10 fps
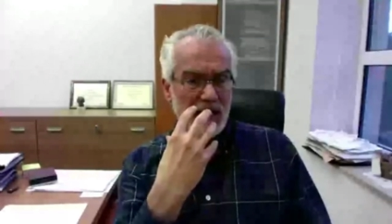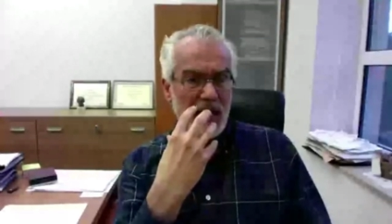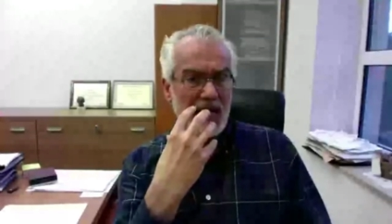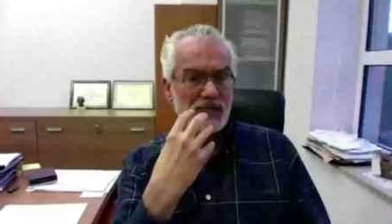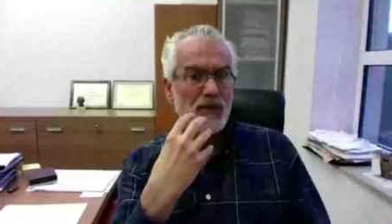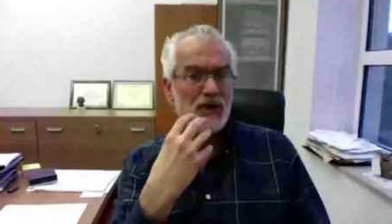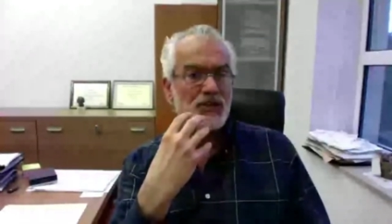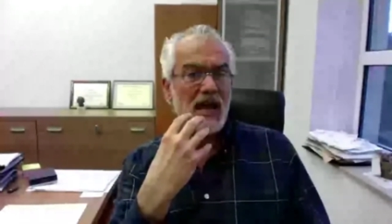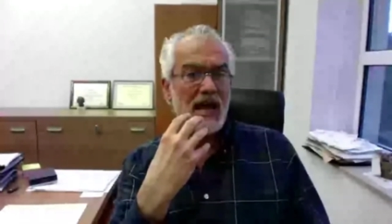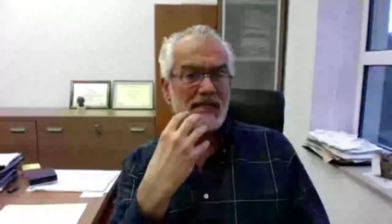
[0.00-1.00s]
as much
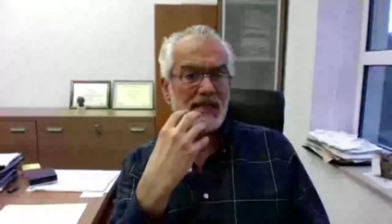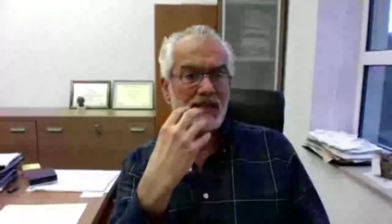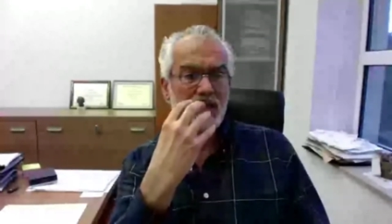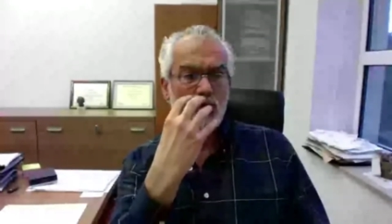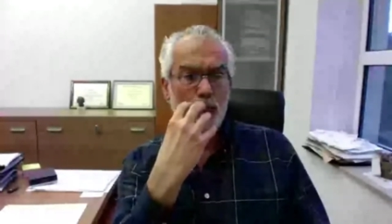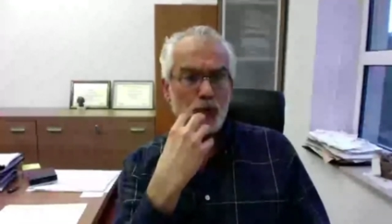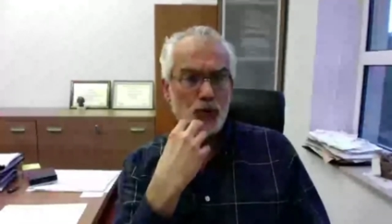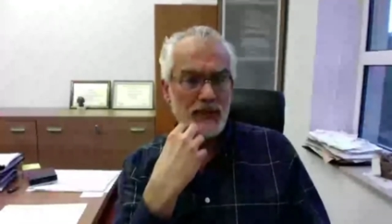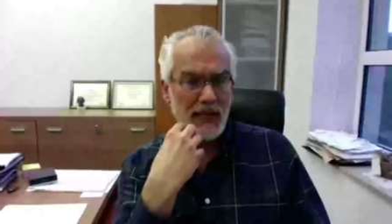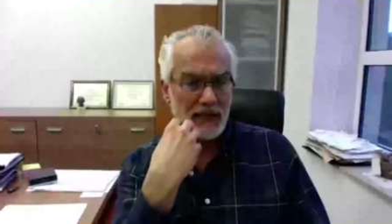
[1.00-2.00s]
as it is to
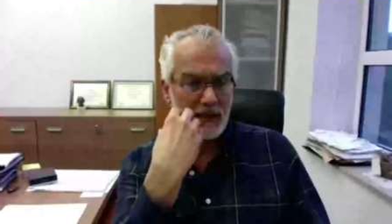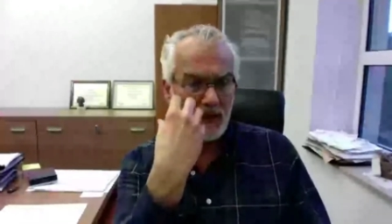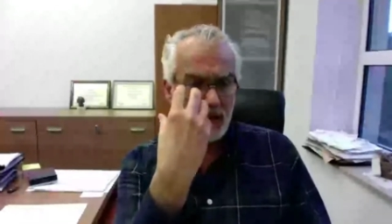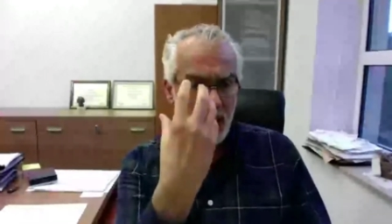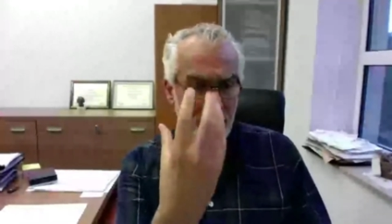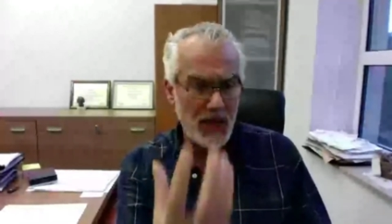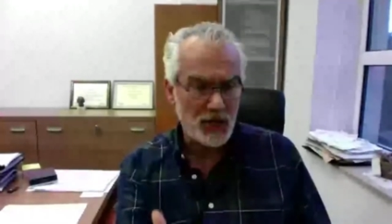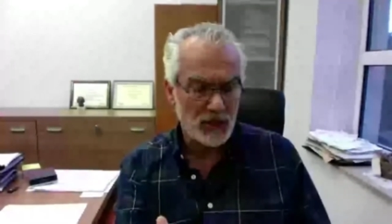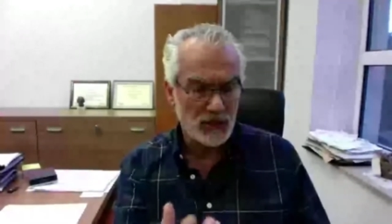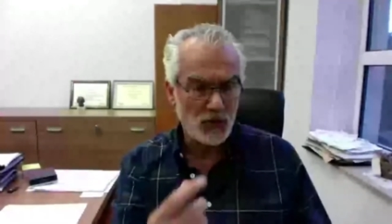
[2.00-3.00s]
protect the
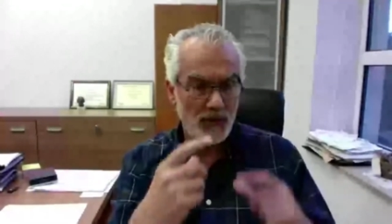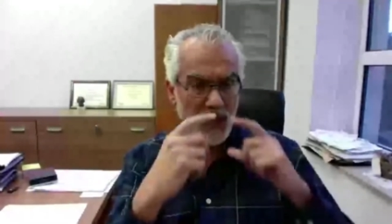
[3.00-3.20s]
patient. So they